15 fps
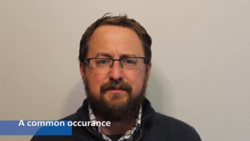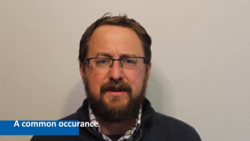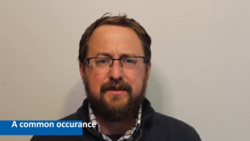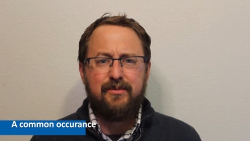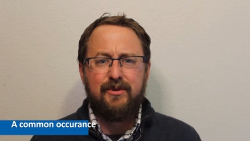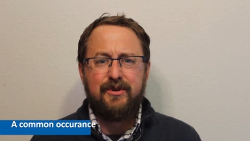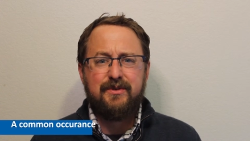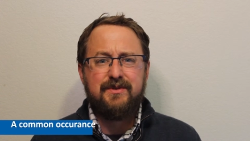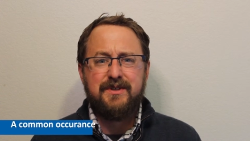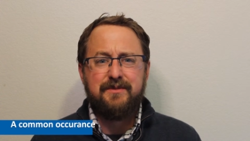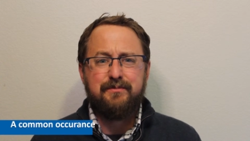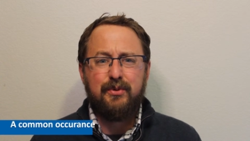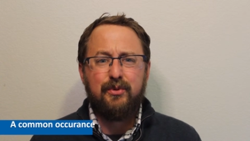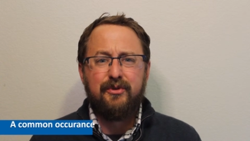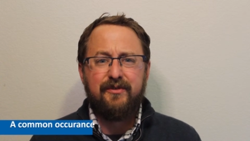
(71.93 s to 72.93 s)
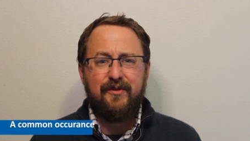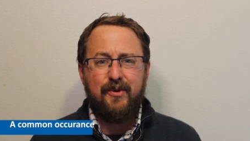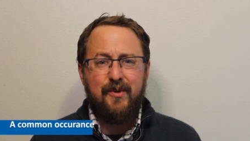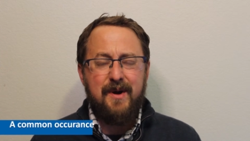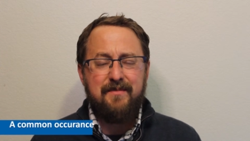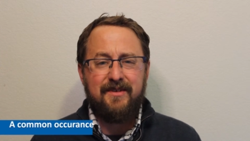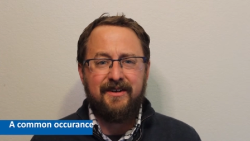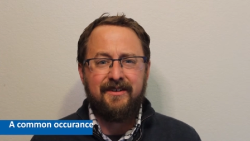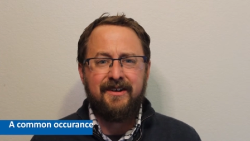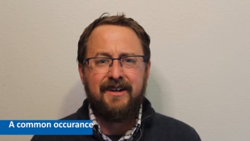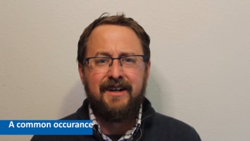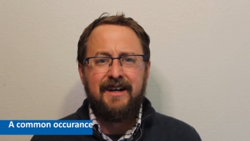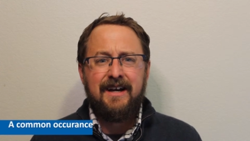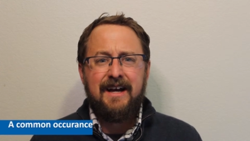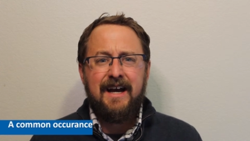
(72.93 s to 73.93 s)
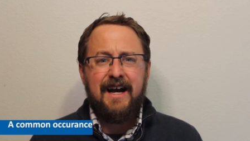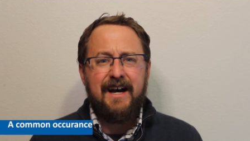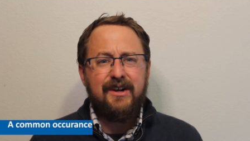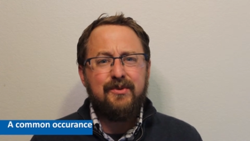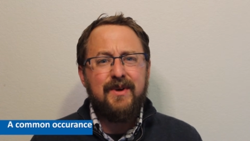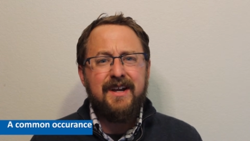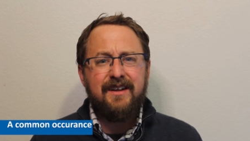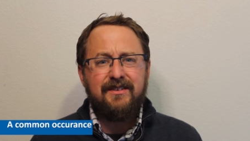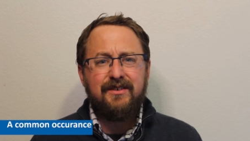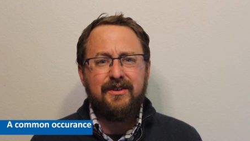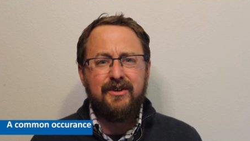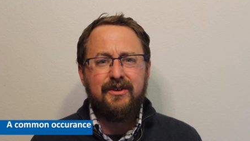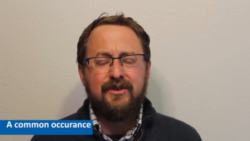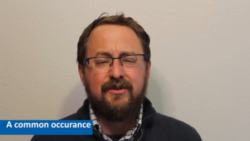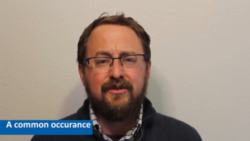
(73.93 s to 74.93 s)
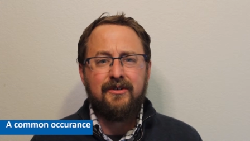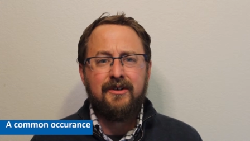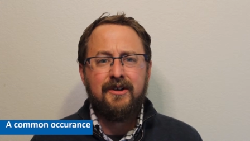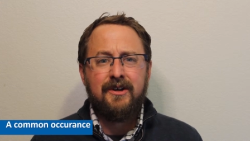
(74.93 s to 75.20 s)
People are using pools of equipment. How do we get to who?